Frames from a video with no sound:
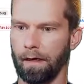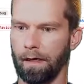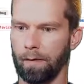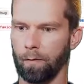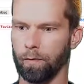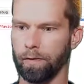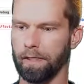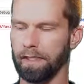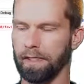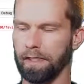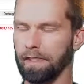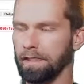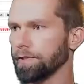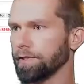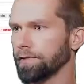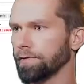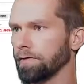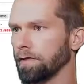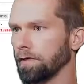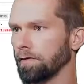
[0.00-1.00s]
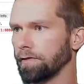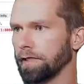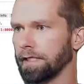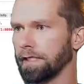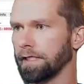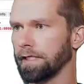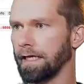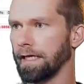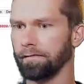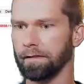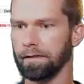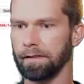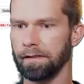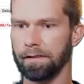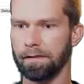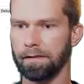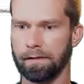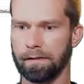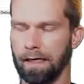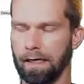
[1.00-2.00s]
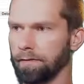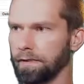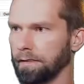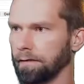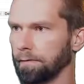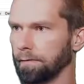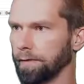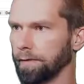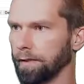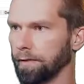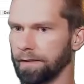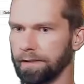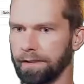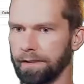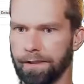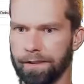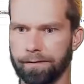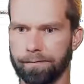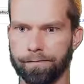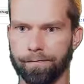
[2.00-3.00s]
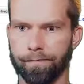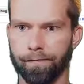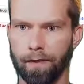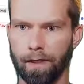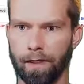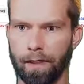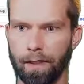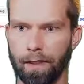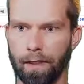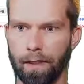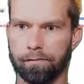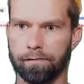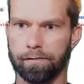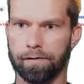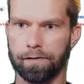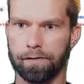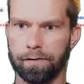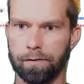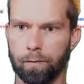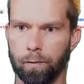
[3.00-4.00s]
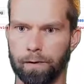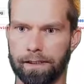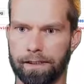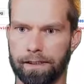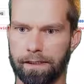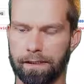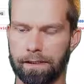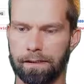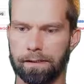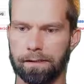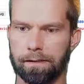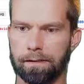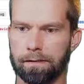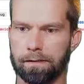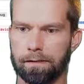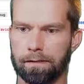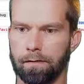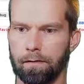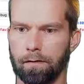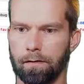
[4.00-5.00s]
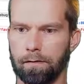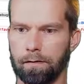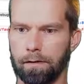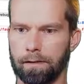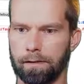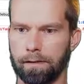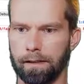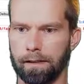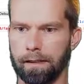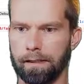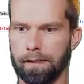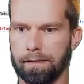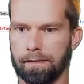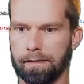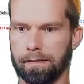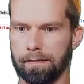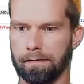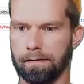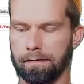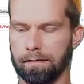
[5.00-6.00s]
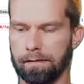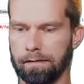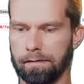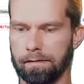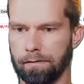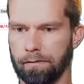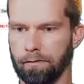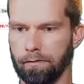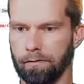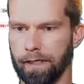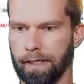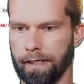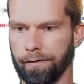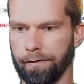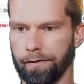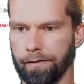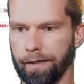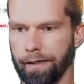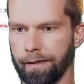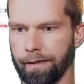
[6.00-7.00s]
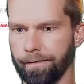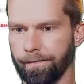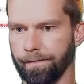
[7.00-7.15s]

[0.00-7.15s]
And with this, we should already have a little counting component here after we call this render here.